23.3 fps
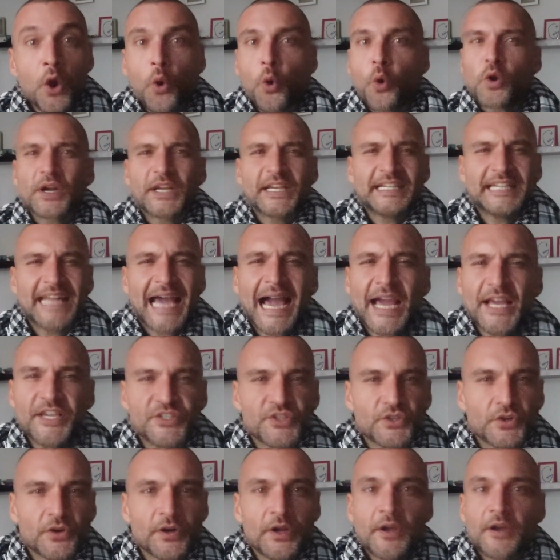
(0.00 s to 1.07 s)

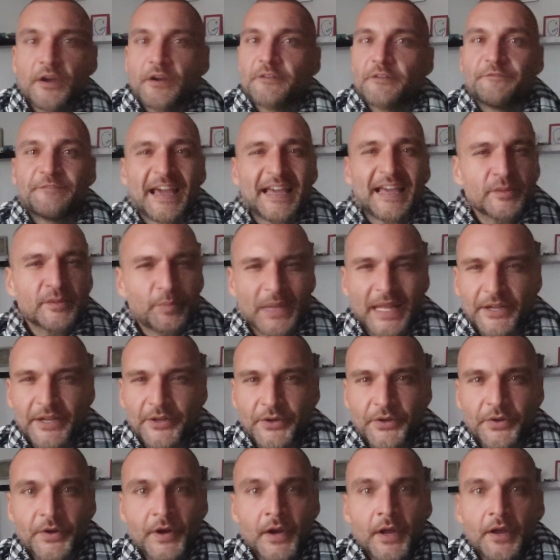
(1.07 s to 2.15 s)
organizer, event
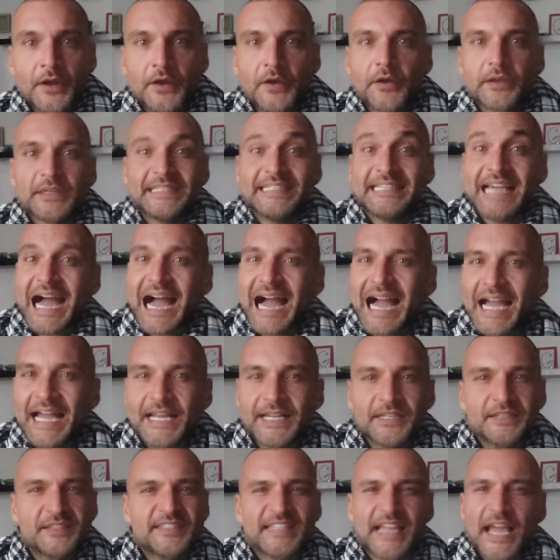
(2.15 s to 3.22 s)
planner,
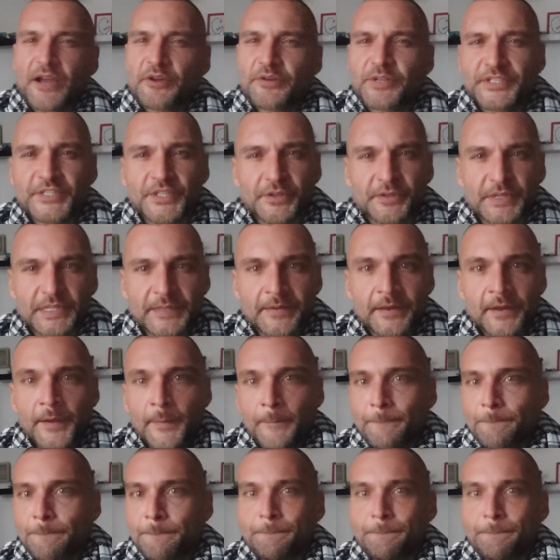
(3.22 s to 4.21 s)
guide, secretary,